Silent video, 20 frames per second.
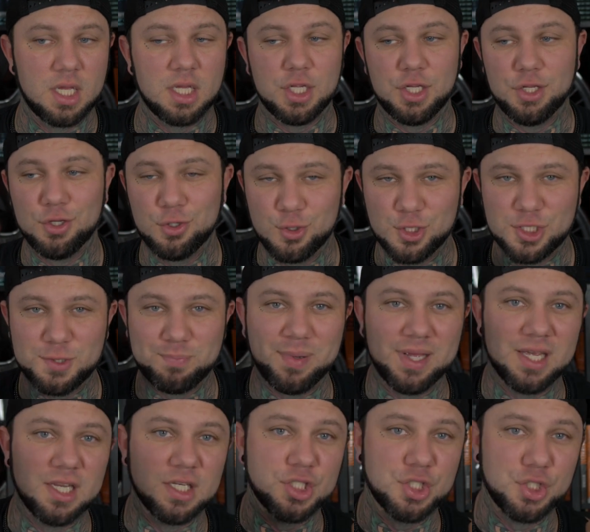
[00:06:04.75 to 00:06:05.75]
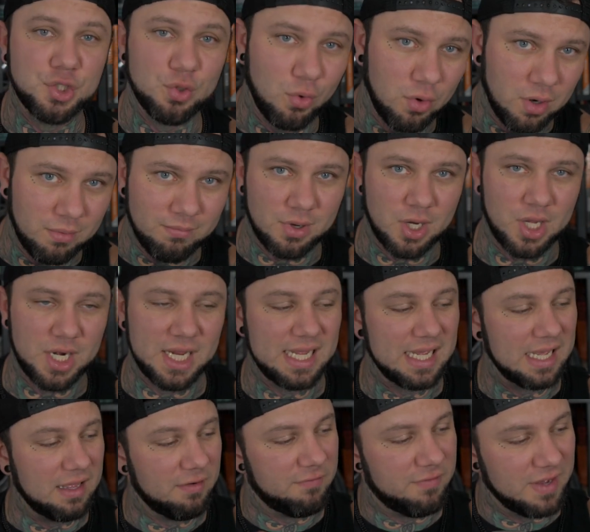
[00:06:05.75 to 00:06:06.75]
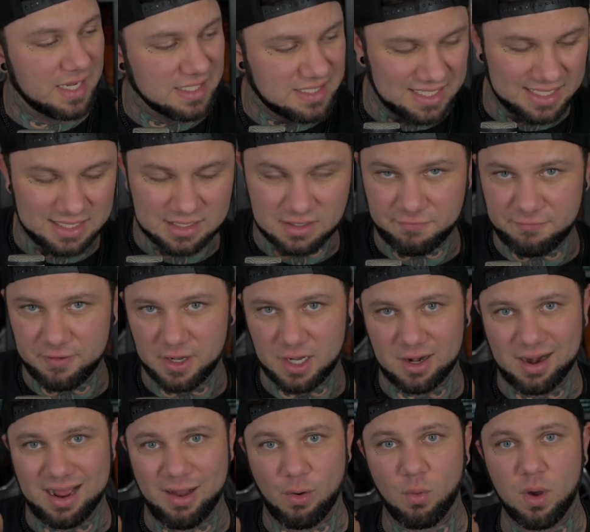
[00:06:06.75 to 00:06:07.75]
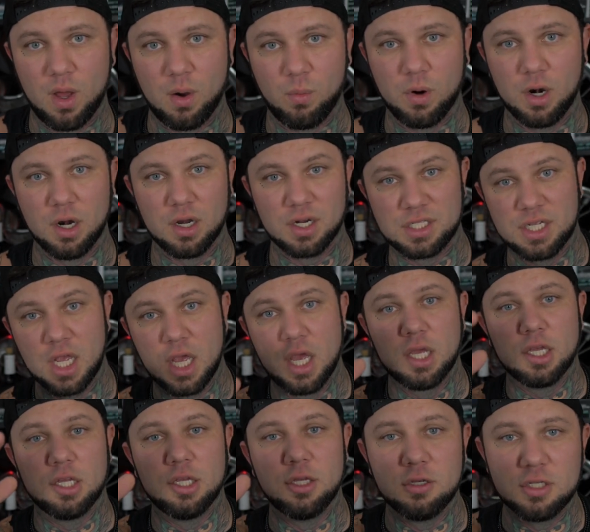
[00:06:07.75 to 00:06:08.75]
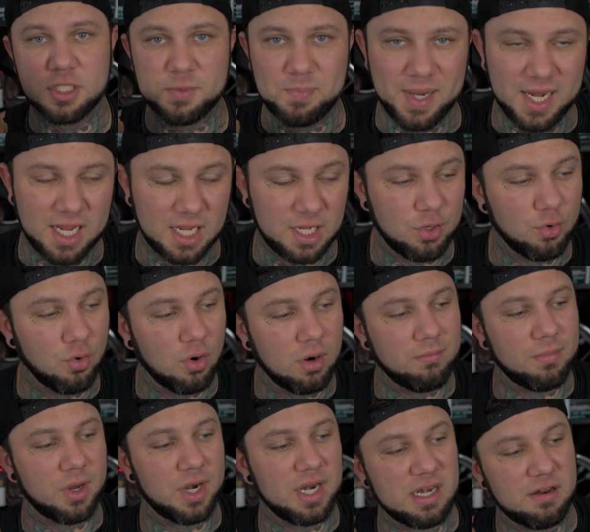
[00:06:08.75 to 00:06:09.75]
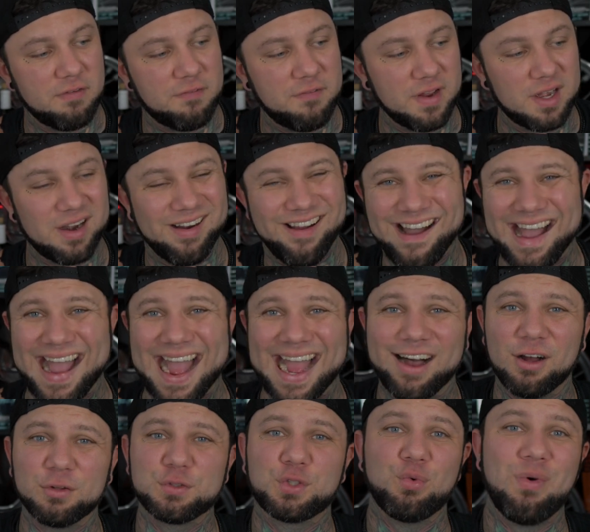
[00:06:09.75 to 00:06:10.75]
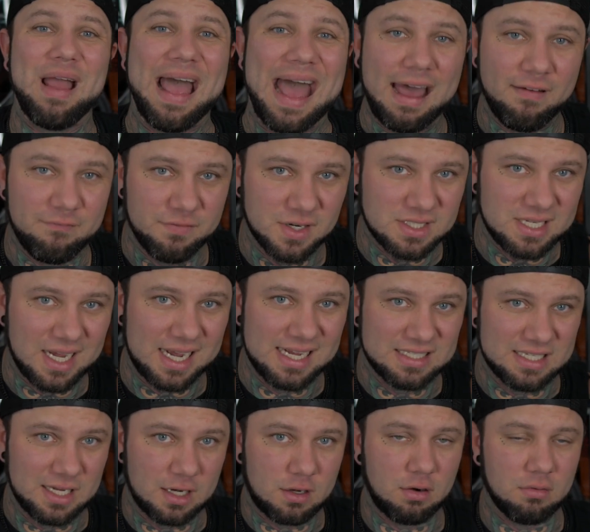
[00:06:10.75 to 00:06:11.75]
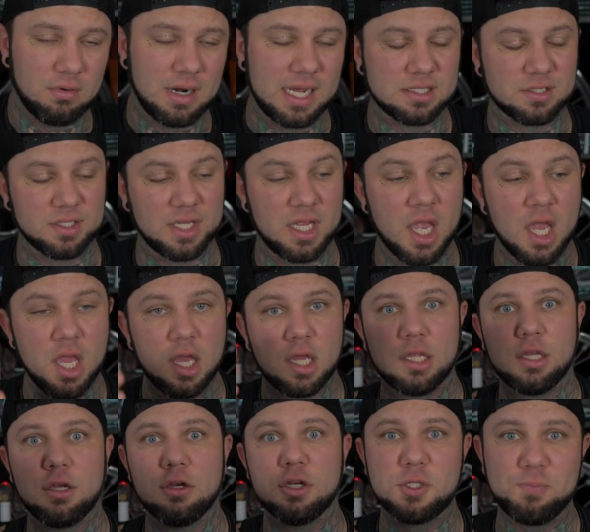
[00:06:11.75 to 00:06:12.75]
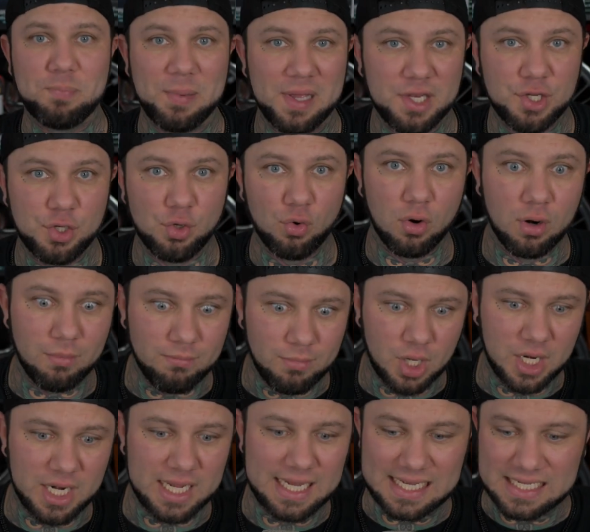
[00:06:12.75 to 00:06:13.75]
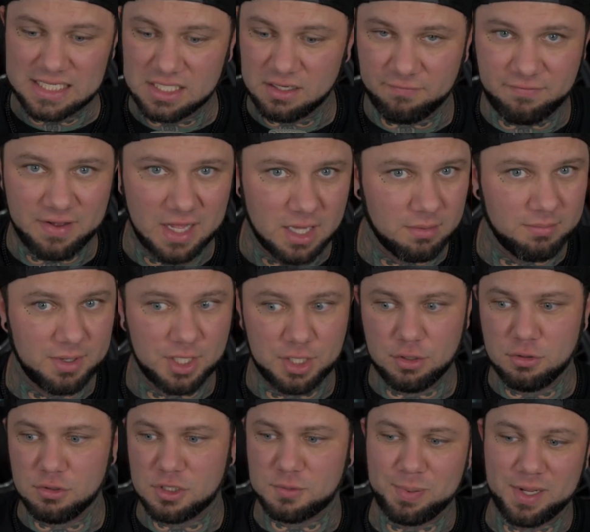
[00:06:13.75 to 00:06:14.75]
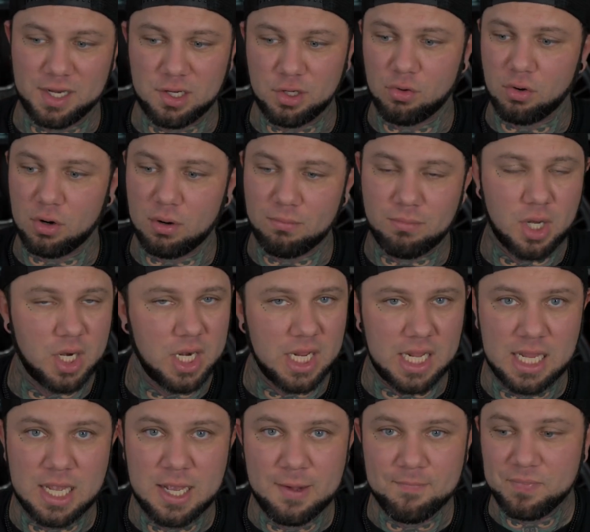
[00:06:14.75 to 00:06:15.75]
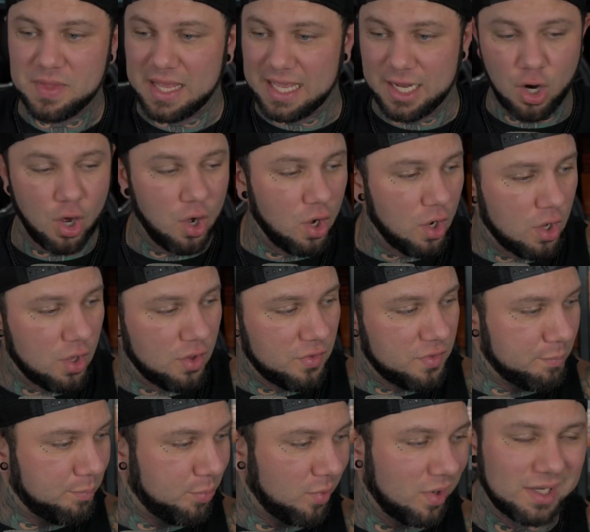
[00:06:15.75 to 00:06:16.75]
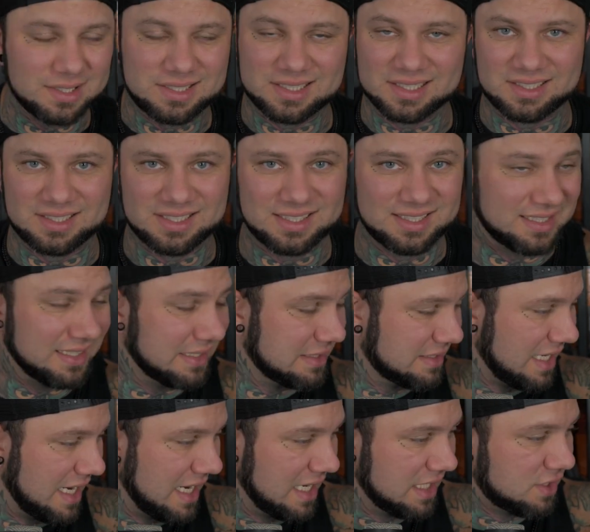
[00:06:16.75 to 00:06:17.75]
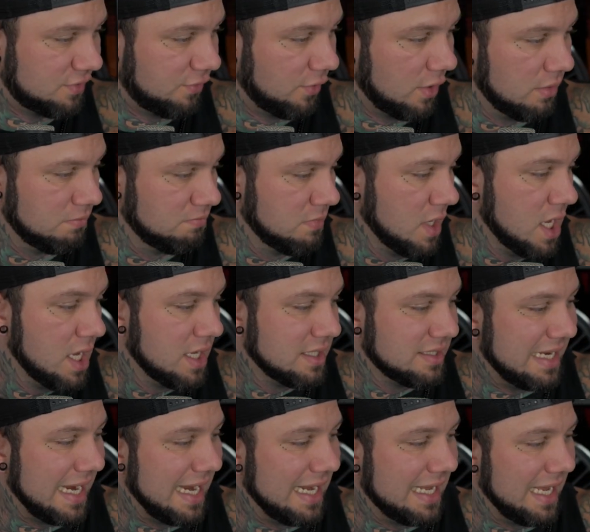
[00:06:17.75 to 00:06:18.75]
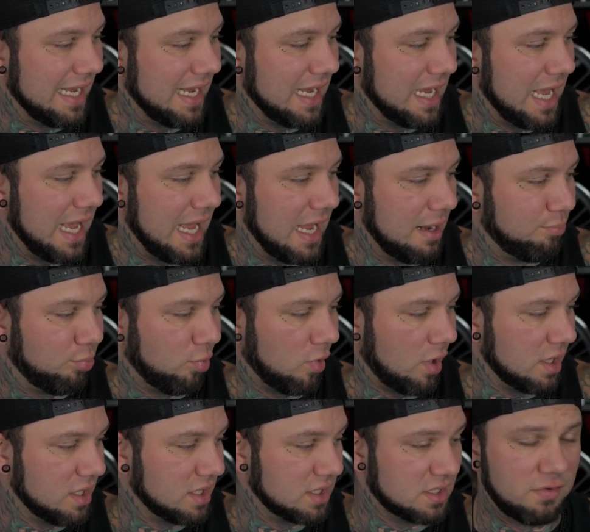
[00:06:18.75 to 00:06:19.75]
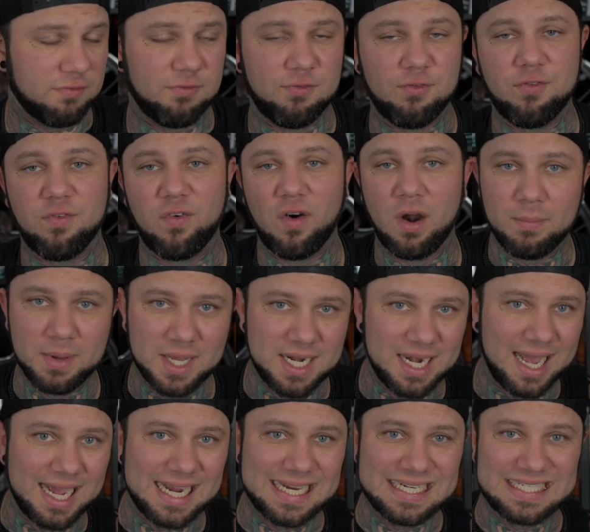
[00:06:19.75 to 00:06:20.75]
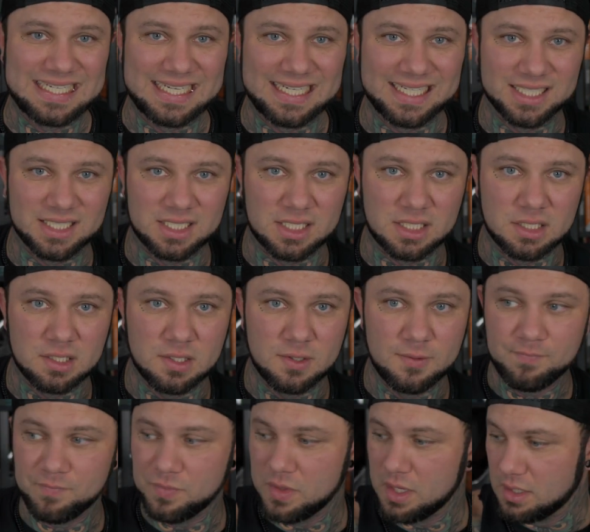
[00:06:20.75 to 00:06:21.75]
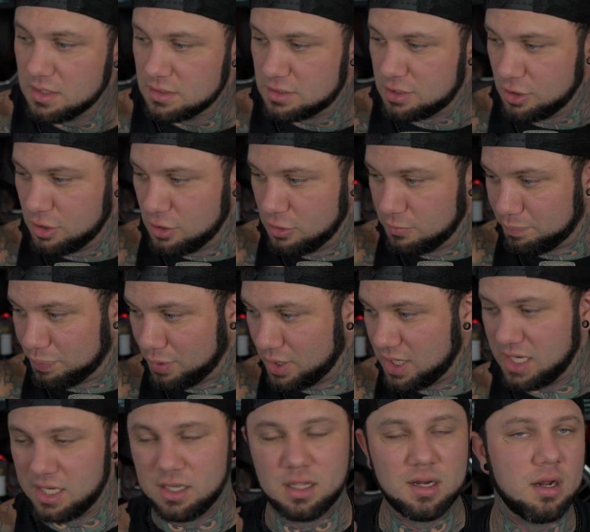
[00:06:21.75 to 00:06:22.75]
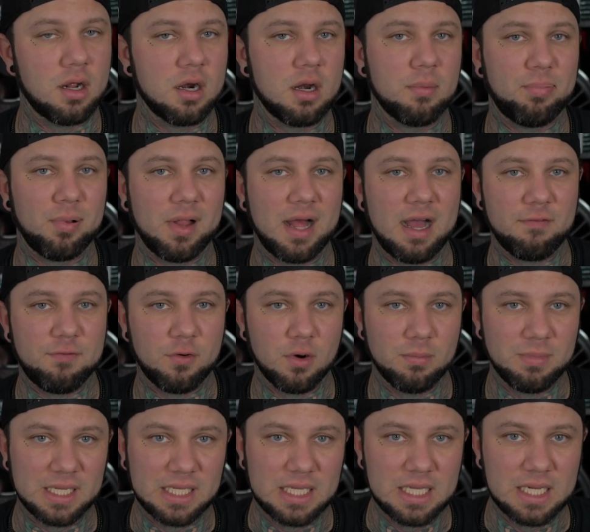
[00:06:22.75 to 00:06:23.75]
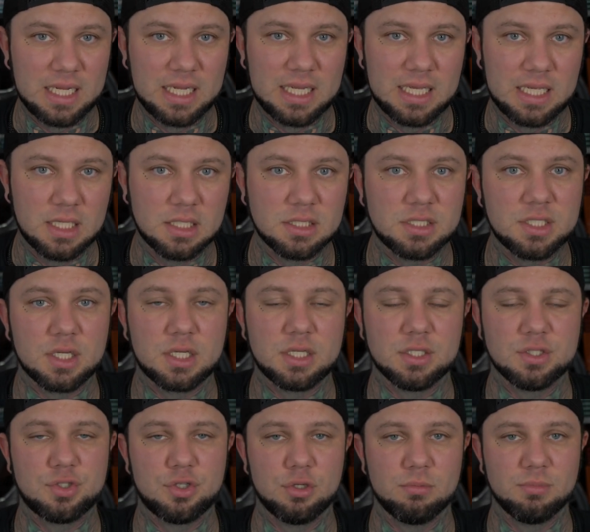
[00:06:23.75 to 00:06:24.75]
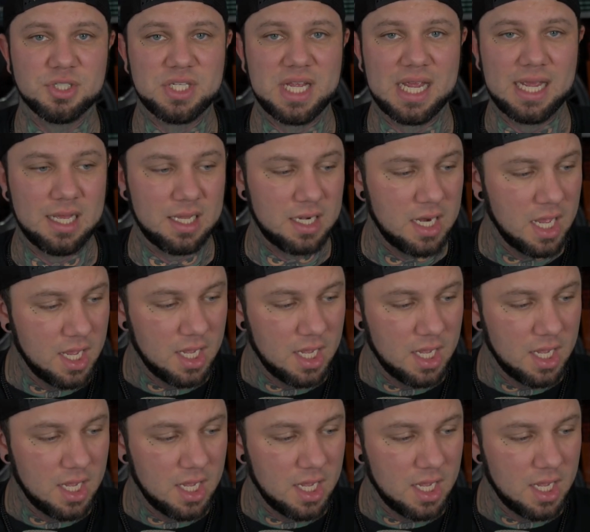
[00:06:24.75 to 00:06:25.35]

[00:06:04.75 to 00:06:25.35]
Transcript: You spend your money investing to figure out what works. You spending your money to figure out how to advertise it correctly. You spend your money in development. You spend your money in all the processes it takes, from taking a product from an idea to putting it on a platform and getting it into a consumer's hand.